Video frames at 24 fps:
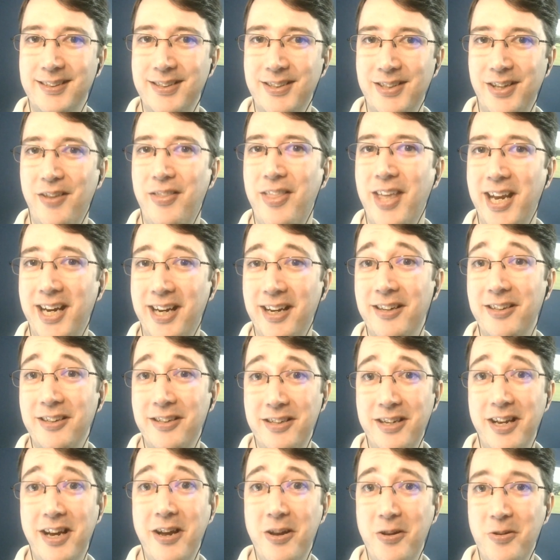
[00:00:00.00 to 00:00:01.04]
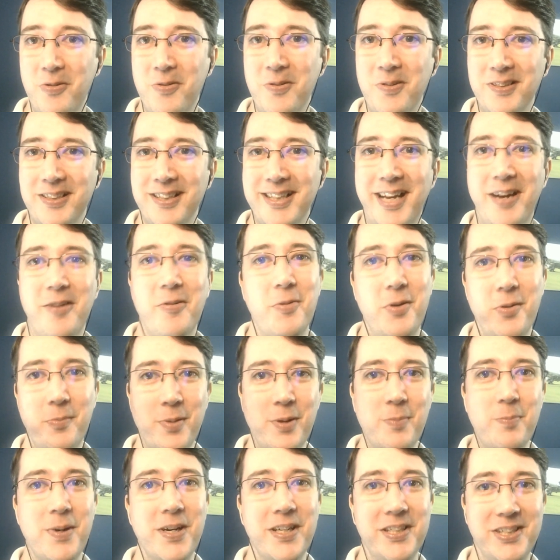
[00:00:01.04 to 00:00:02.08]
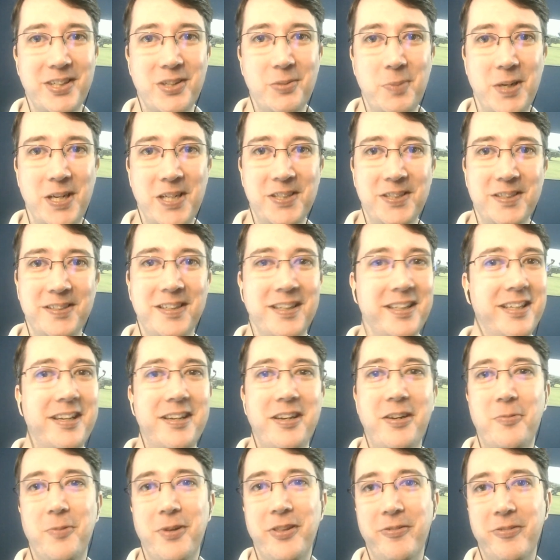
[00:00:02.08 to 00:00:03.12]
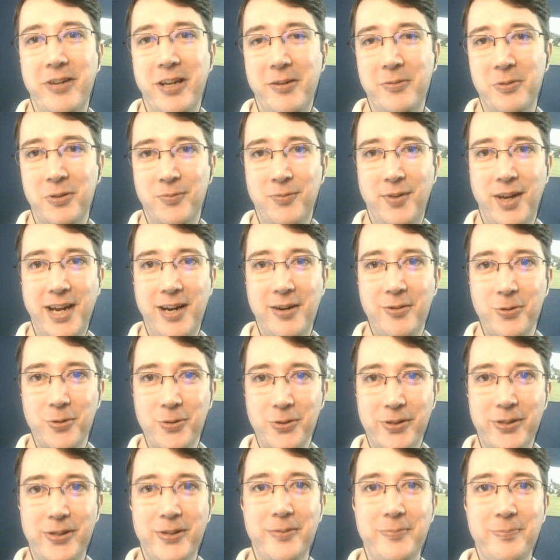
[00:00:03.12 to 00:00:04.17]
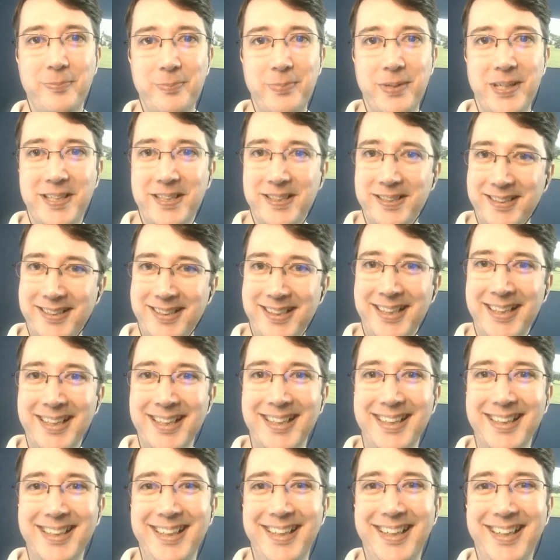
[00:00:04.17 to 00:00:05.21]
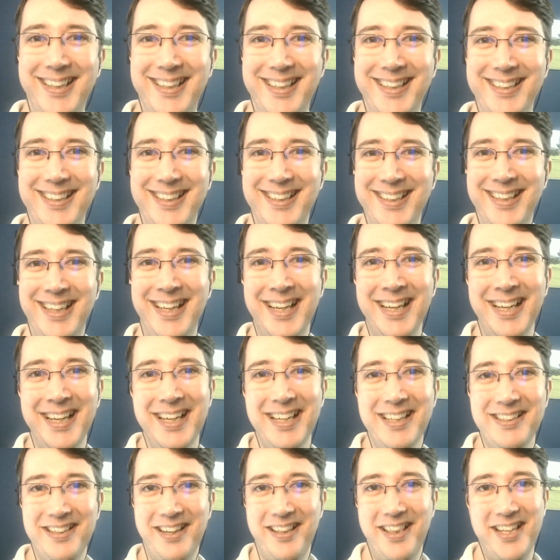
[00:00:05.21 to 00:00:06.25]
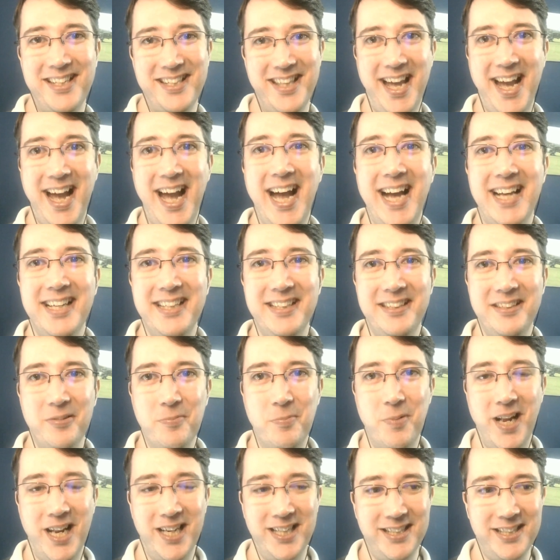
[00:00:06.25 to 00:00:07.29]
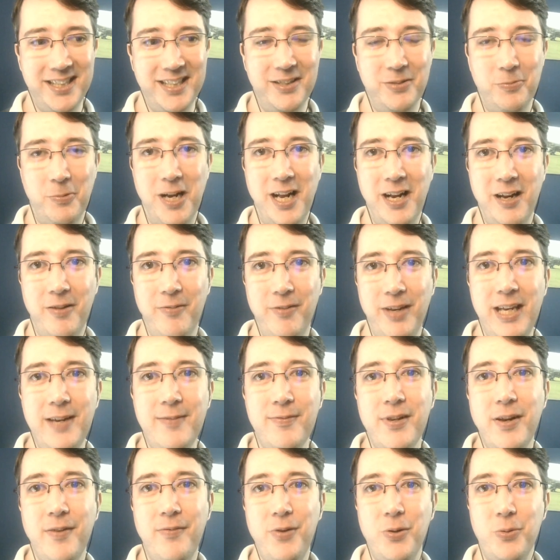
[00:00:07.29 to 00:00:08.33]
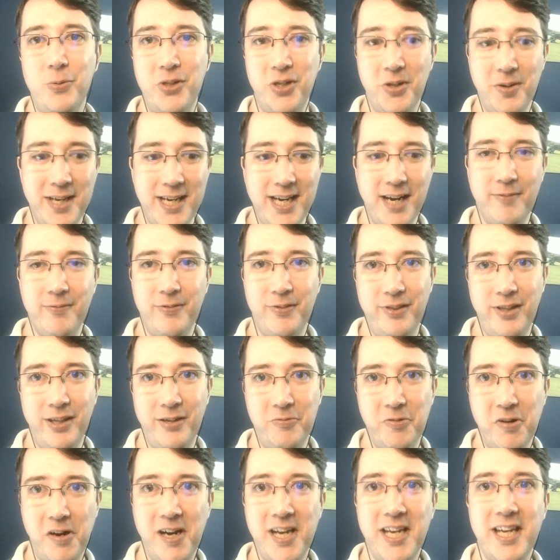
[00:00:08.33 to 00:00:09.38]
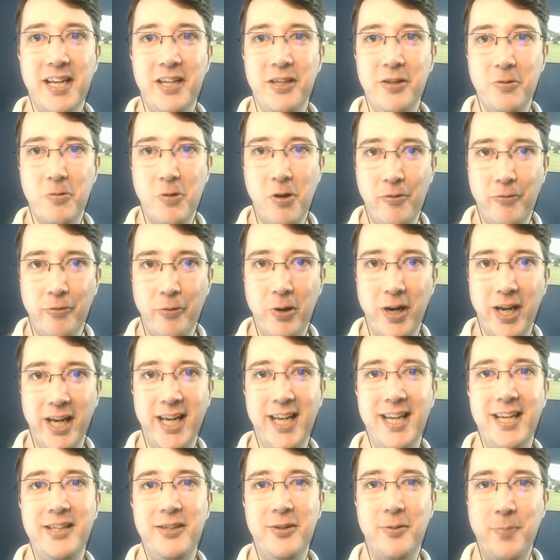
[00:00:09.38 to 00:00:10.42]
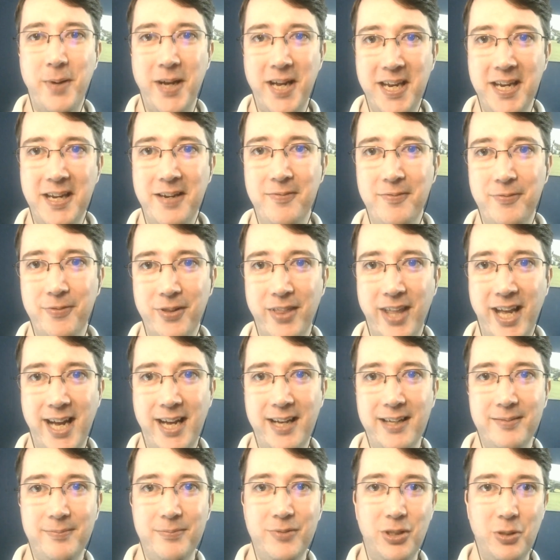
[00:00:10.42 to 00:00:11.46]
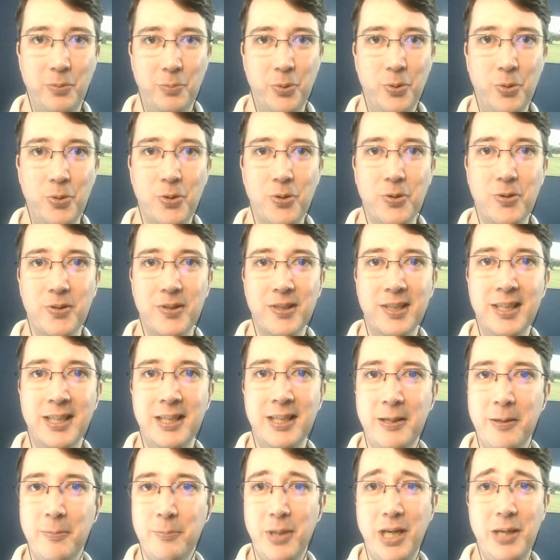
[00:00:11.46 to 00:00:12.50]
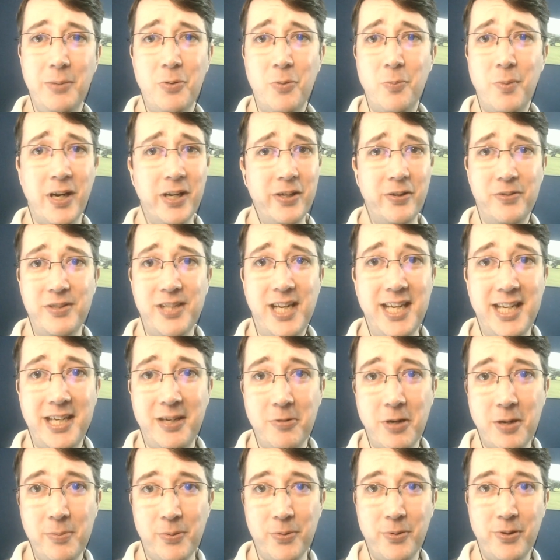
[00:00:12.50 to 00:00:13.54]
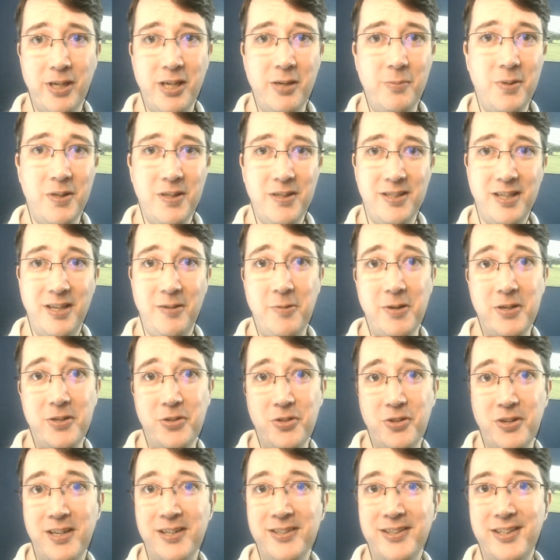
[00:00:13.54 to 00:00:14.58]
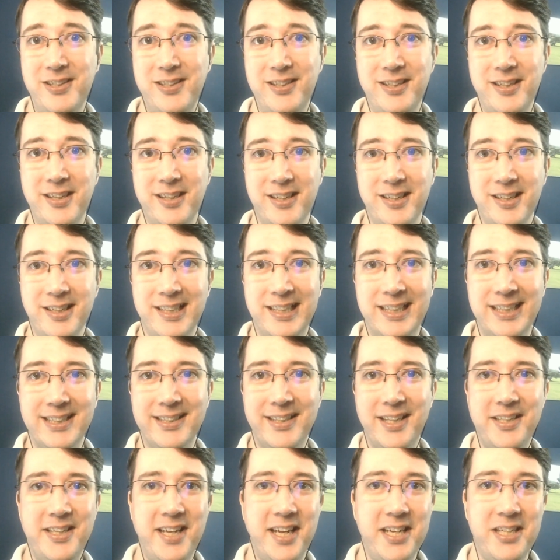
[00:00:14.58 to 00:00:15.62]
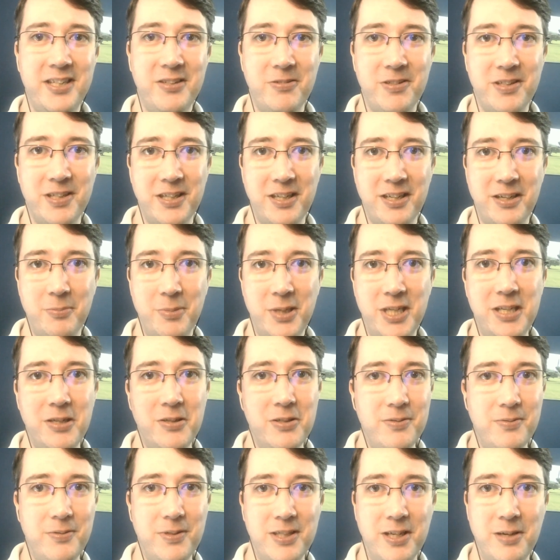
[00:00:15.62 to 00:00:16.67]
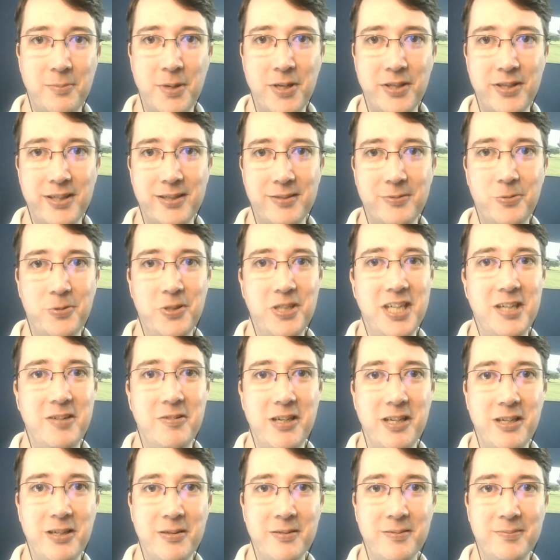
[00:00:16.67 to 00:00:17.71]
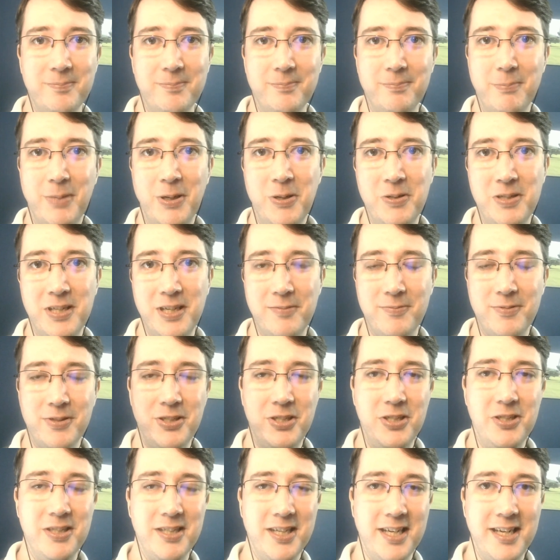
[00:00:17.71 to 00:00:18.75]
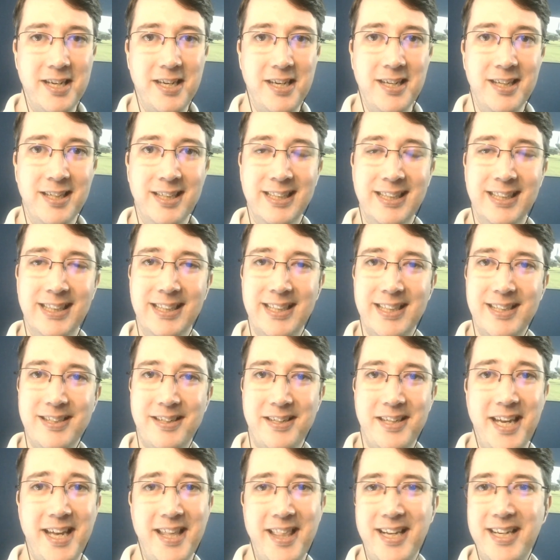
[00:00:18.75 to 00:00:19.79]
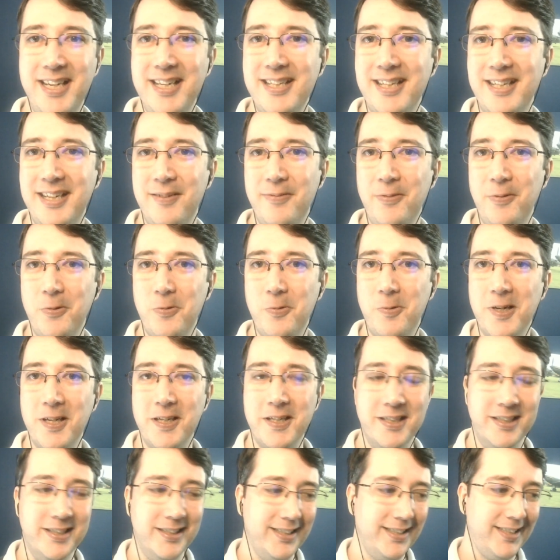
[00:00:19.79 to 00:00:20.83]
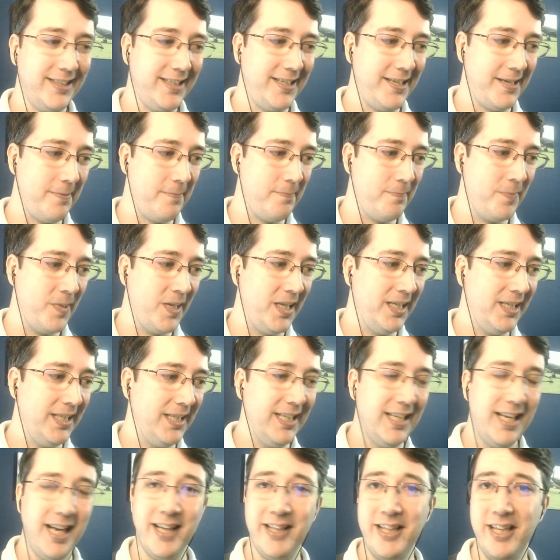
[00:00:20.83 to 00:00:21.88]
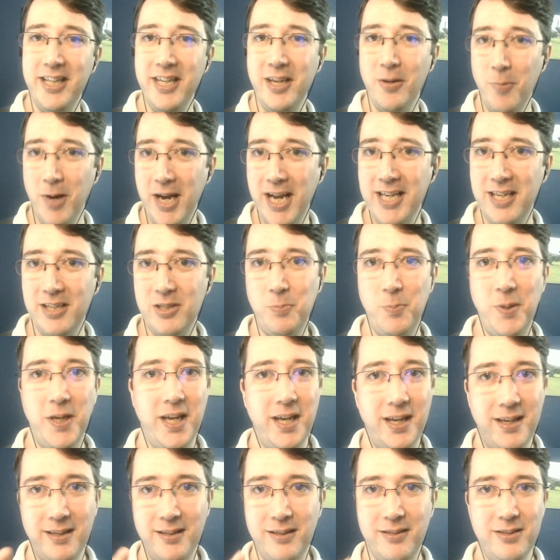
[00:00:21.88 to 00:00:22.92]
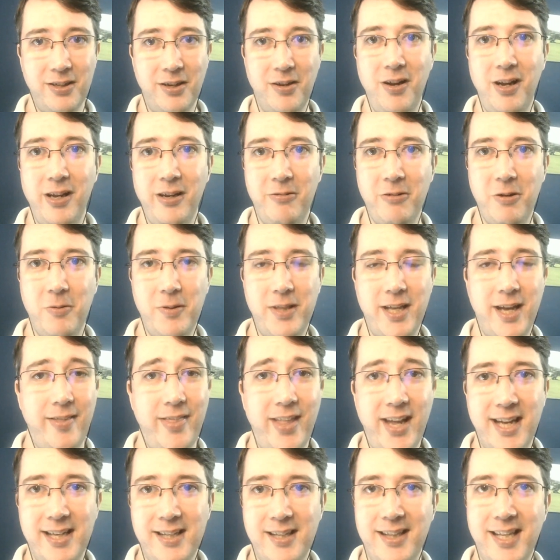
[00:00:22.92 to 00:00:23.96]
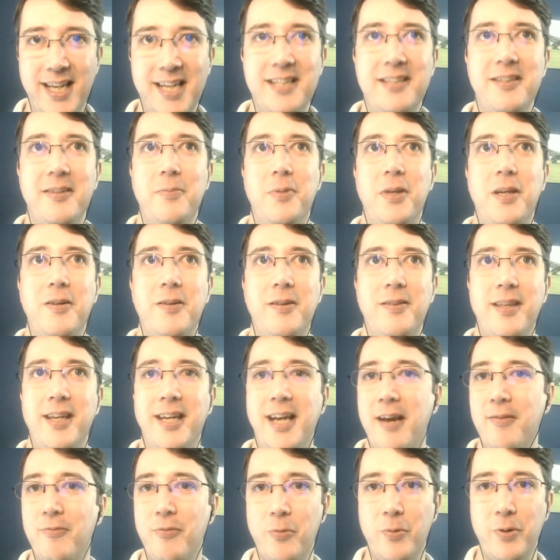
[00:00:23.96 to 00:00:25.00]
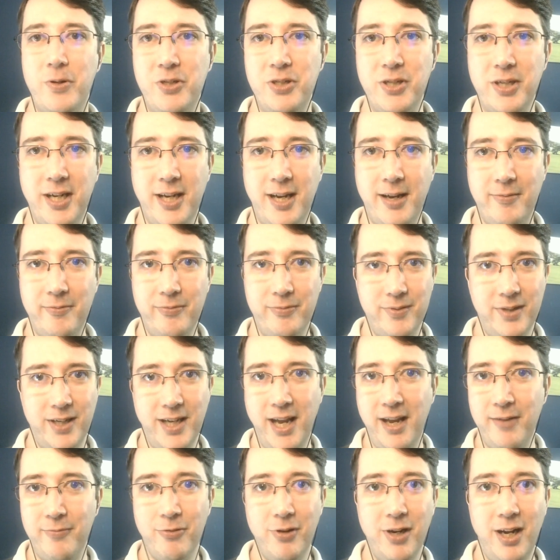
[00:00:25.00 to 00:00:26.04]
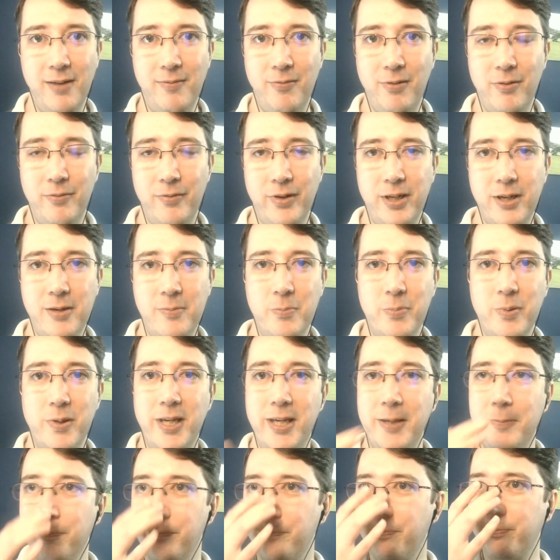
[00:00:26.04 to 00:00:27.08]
So they're going to know. That would have been my suspicion. I don't know whether that was fair or not, but so there's that added complexity as well of, even if you're doing everything right and you're offering it and you're paying for that support, people might not take you up on it because they won't trust that the data isn't going to be used for some other ulterior motive, as you say. So yeah, that is a difficult one. Um, and then the awareness bit, totally agree with that. That that's something I think everyone should have at every level of the company.